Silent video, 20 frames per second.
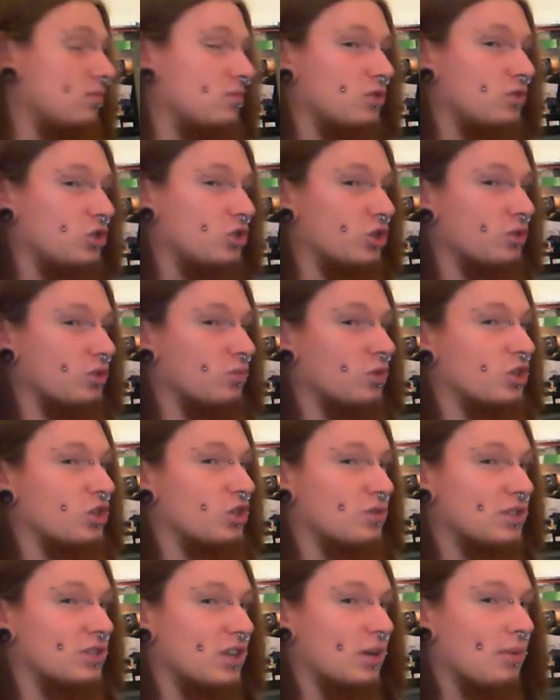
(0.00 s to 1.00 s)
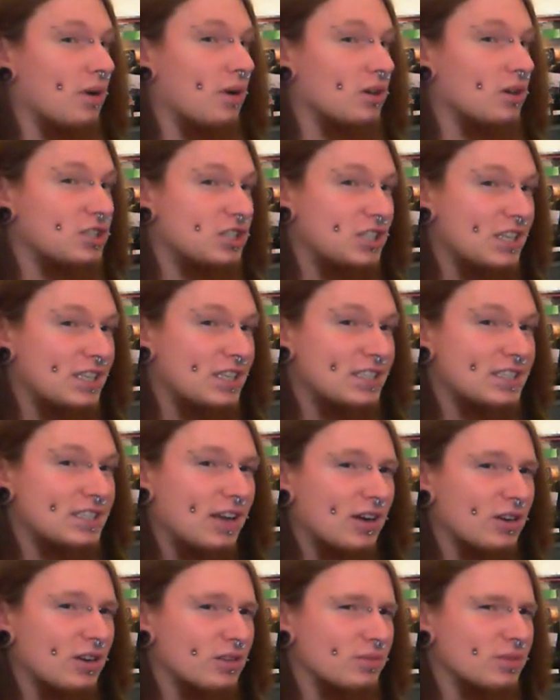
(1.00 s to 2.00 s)
cushion, which I've said about 6
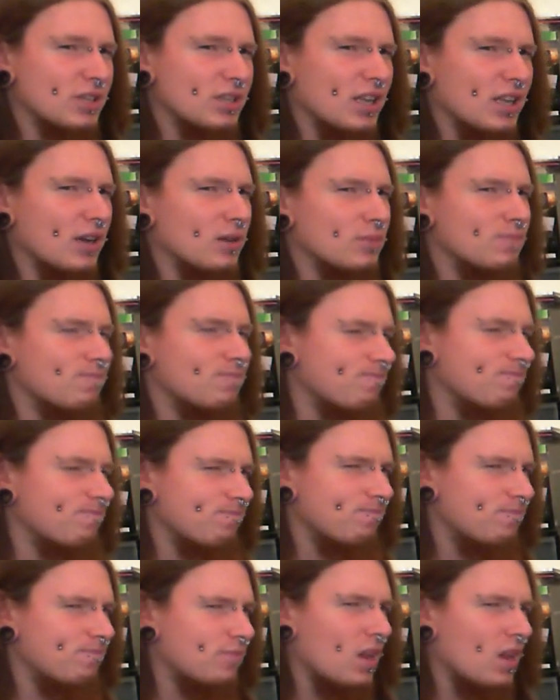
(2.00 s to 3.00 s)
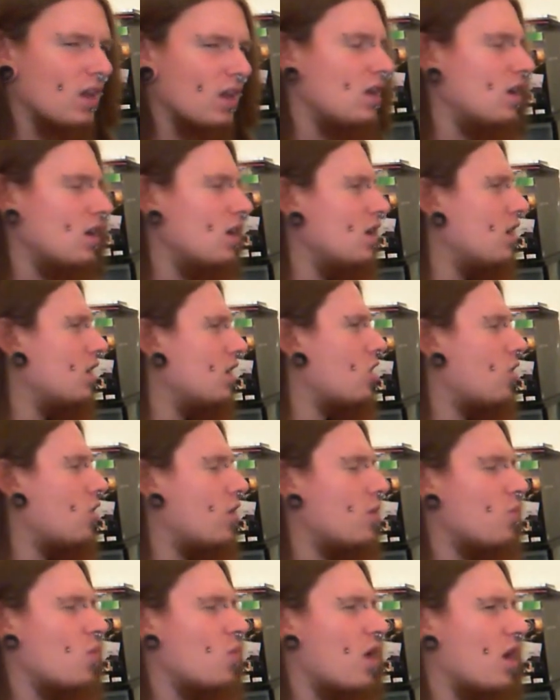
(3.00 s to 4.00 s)
times now.
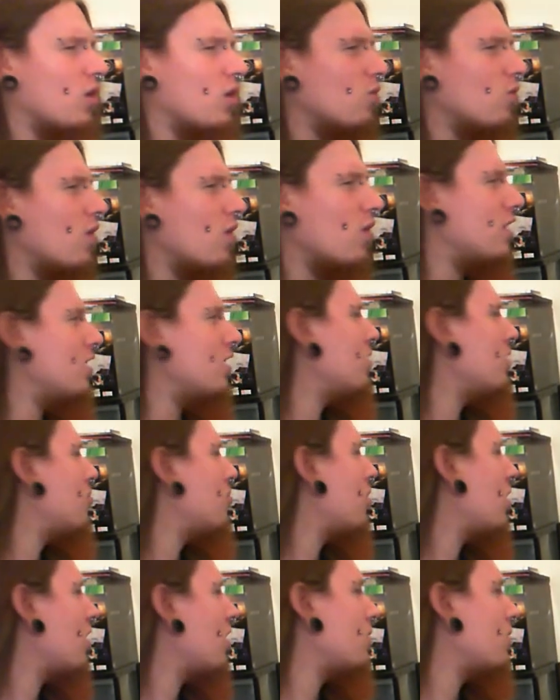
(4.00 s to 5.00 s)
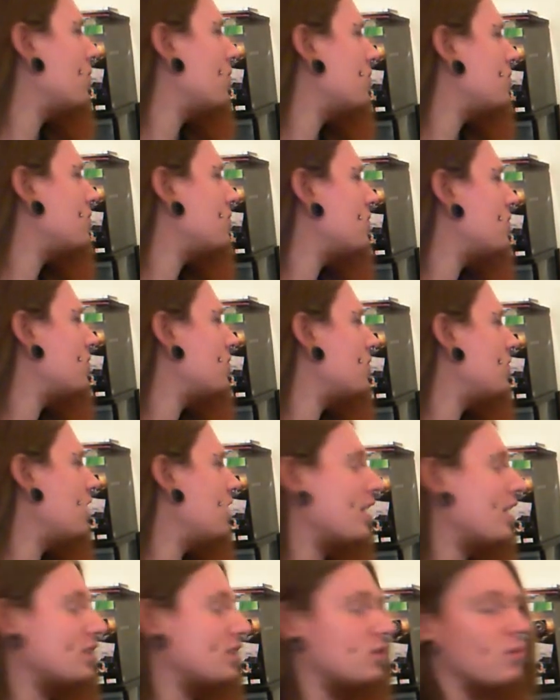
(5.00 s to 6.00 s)
Going well already, but
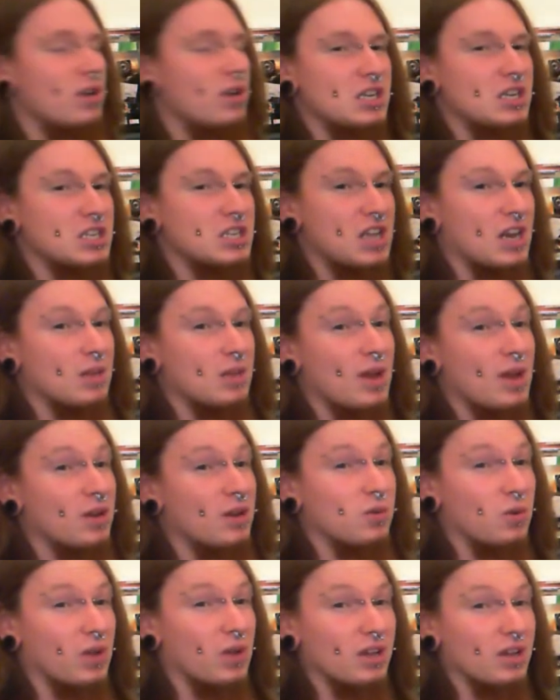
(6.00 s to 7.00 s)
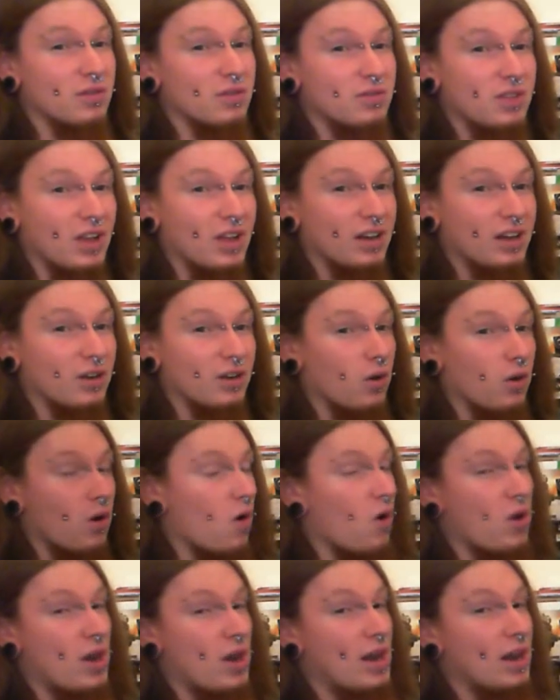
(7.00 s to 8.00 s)
yeah, it's a really sentimental gift and
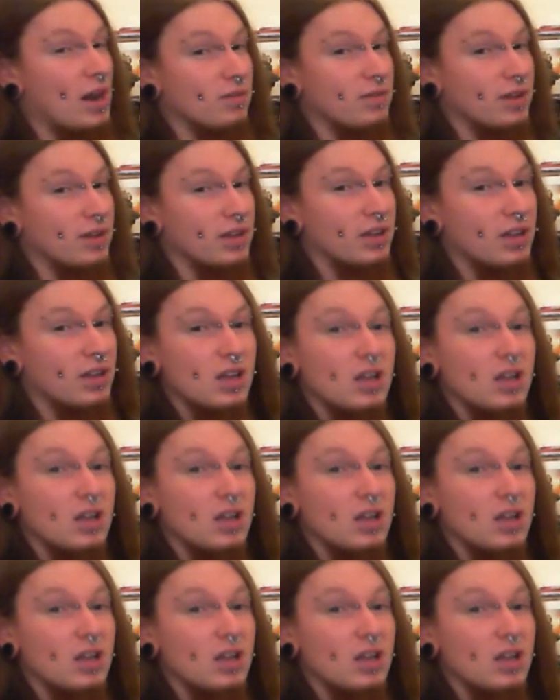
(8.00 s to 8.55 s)
I love it.